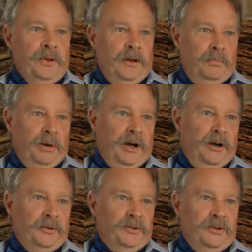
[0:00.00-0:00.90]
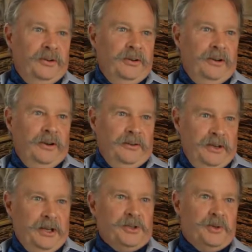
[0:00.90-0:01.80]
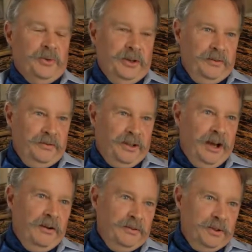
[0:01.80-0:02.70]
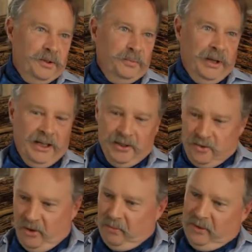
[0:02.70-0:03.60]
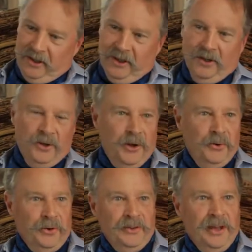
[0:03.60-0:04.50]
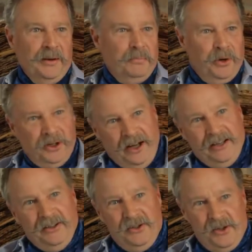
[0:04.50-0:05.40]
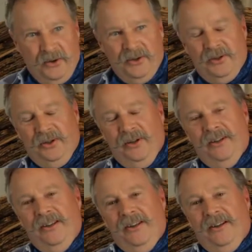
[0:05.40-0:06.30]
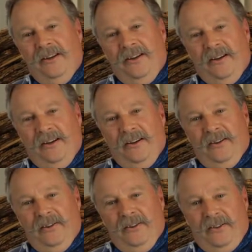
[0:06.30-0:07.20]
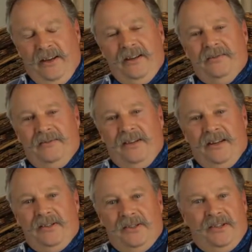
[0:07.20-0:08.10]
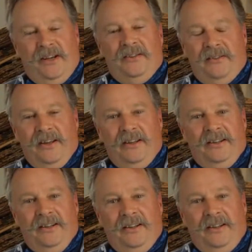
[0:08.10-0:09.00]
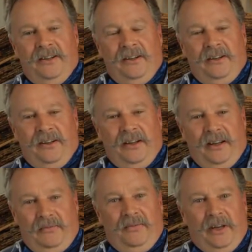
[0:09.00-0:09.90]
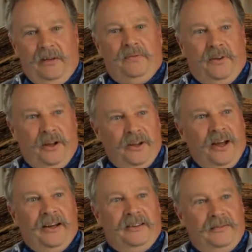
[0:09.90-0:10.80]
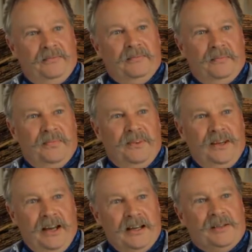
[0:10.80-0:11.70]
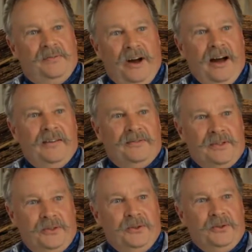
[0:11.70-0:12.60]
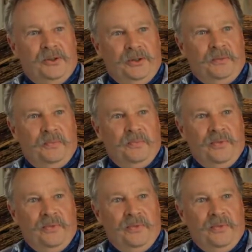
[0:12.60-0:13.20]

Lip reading: about the history of Galvalume, Ange wrote me a little note in that book, I can show it to you, that said that he felt like the S5 solution